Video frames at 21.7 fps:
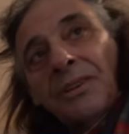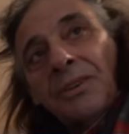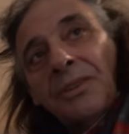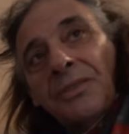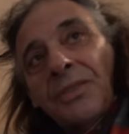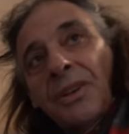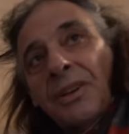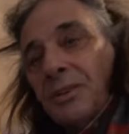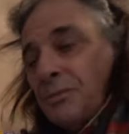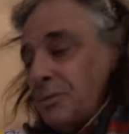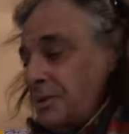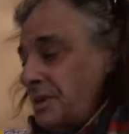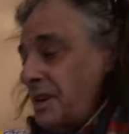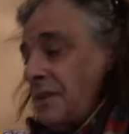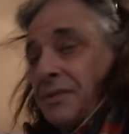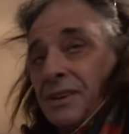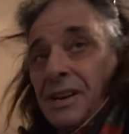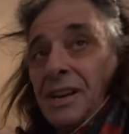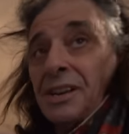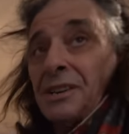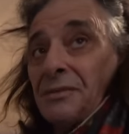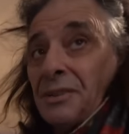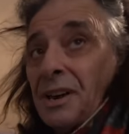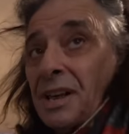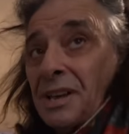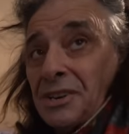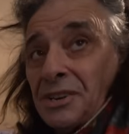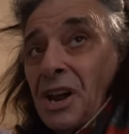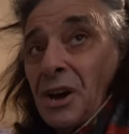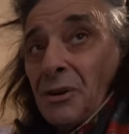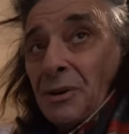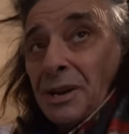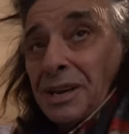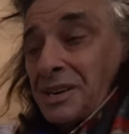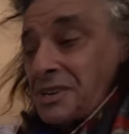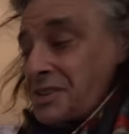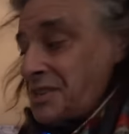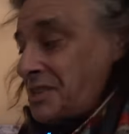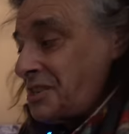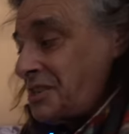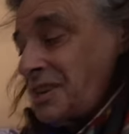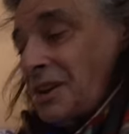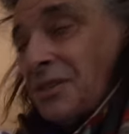although you would never kind of like know it because no,
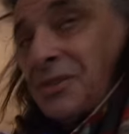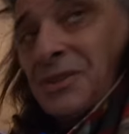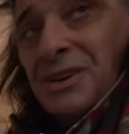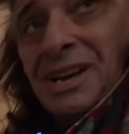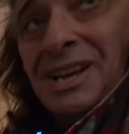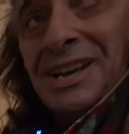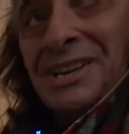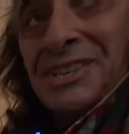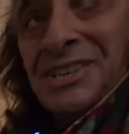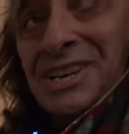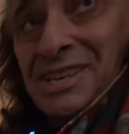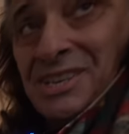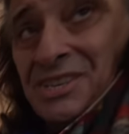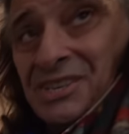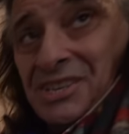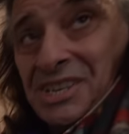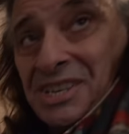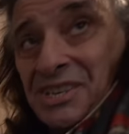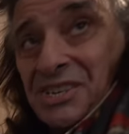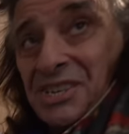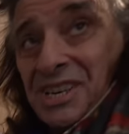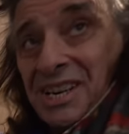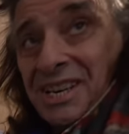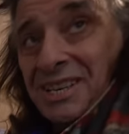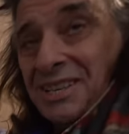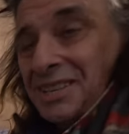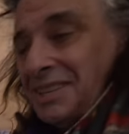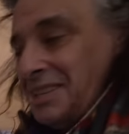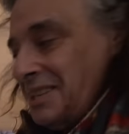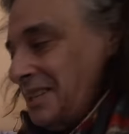it's exactly. nothing like 10cc.